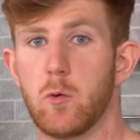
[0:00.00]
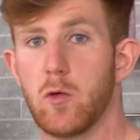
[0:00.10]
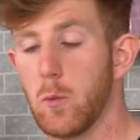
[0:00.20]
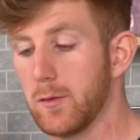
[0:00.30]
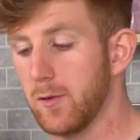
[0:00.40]
We
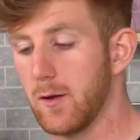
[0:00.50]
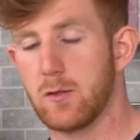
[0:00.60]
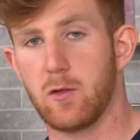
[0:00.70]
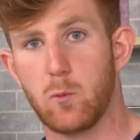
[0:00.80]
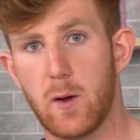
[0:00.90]
just want to
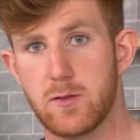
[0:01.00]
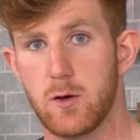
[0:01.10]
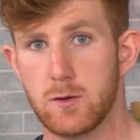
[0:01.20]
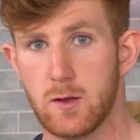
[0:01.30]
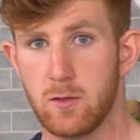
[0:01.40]
start to sweat
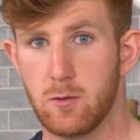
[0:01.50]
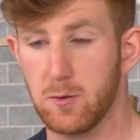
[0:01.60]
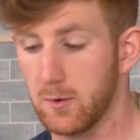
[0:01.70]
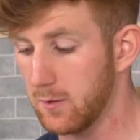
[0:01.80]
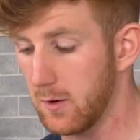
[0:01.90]
the onions. You'll
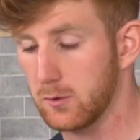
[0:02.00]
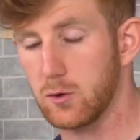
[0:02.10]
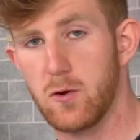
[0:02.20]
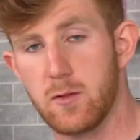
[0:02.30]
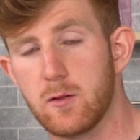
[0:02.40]
see they start to go
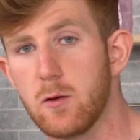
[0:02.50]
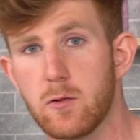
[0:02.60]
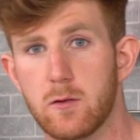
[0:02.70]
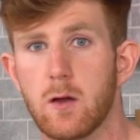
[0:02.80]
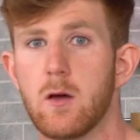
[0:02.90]

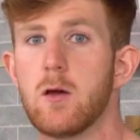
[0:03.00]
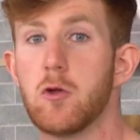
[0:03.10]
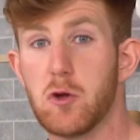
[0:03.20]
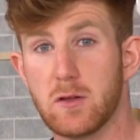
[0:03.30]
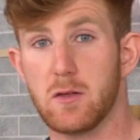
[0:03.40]
translucent.
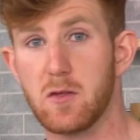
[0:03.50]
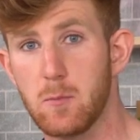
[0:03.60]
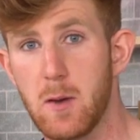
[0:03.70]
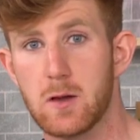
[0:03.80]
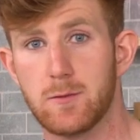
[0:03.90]
You should get the
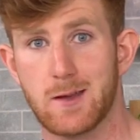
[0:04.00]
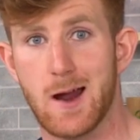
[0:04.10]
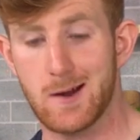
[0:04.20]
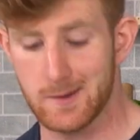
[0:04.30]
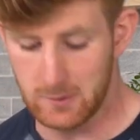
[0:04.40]
smell of the
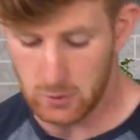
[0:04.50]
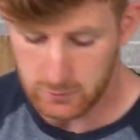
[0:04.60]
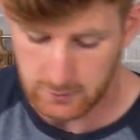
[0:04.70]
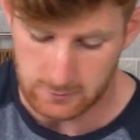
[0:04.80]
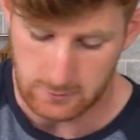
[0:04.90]
garlic in the
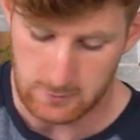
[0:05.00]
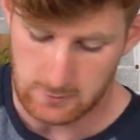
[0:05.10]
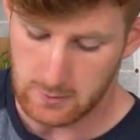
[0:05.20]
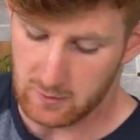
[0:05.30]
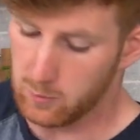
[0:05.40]
onion.
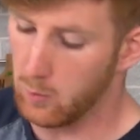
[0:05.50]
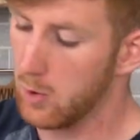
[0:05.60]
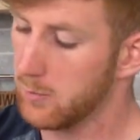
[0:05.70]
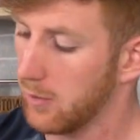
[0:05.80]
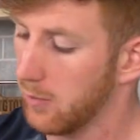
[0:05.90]
A
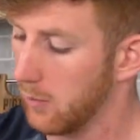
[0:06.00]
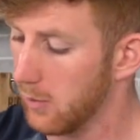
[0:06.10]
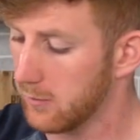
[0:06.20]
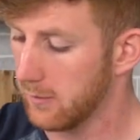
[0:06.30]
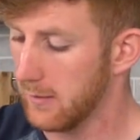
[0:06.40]
small bit of
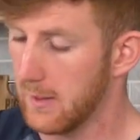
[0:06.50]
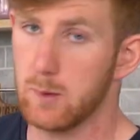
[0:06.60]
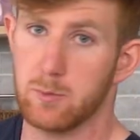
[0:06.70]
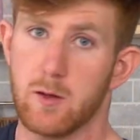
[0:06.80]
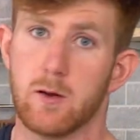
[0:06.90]
salt
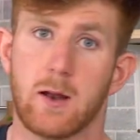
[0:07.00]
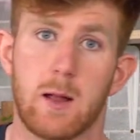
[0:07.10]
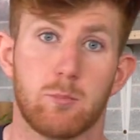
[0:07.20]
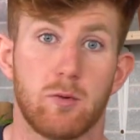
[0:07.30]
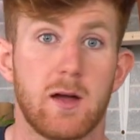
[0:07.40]
helps here. It'll
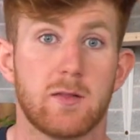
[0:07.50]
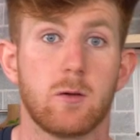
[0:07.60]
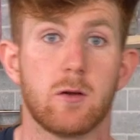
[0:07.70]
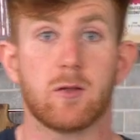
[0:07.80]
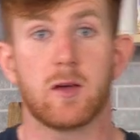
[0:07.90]
help break
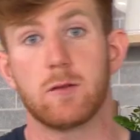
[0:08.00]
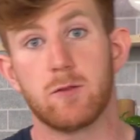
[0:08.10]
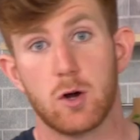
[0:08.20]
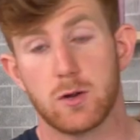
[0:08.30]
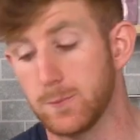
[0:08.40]
down the skin of
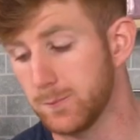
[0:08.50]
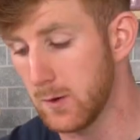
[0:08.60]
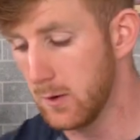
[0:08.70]
the onion.